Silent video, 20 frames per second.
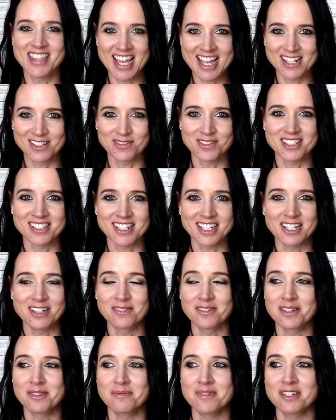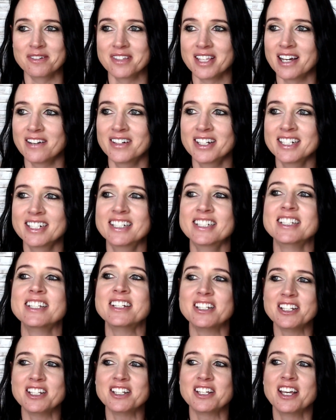Thanks for sticking with me with that one.
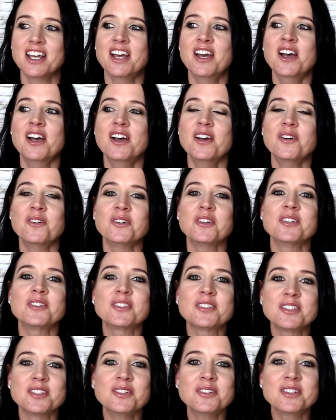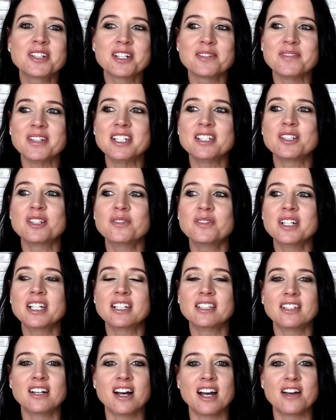You're still going to be
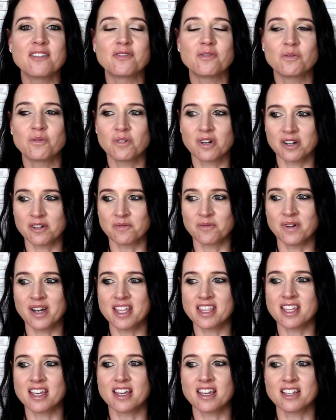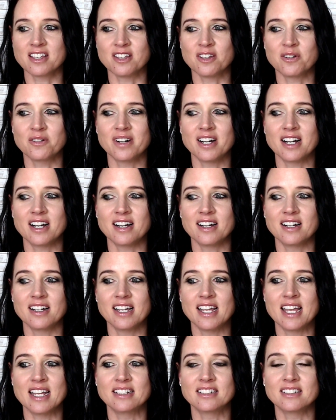doing life whether you
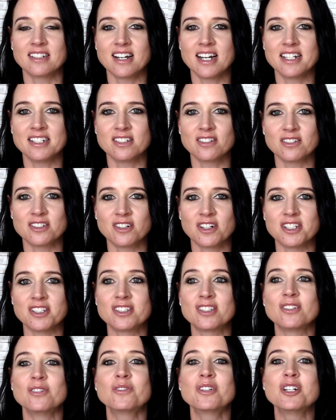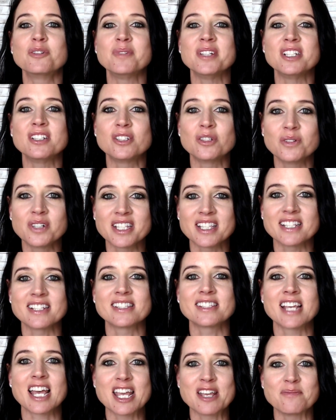are enlightened or not. You're still going to be doing
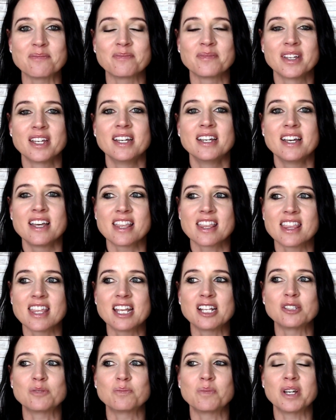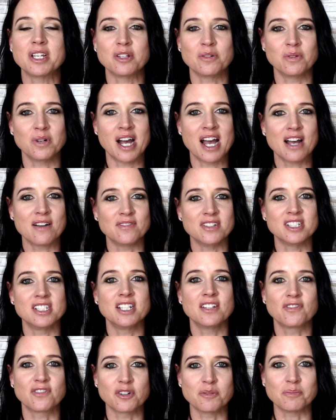the same things, but you will have a
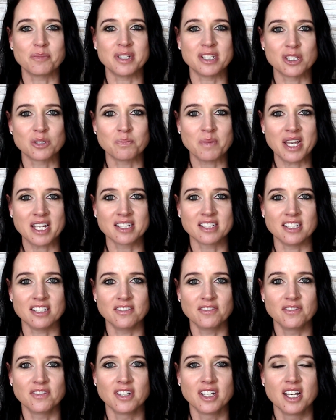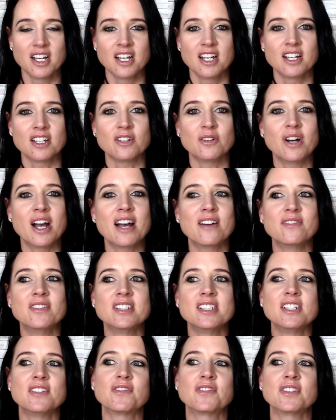different perspective. You'll have
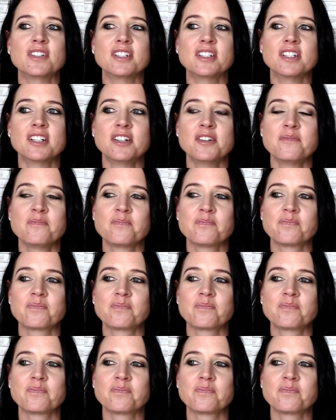a different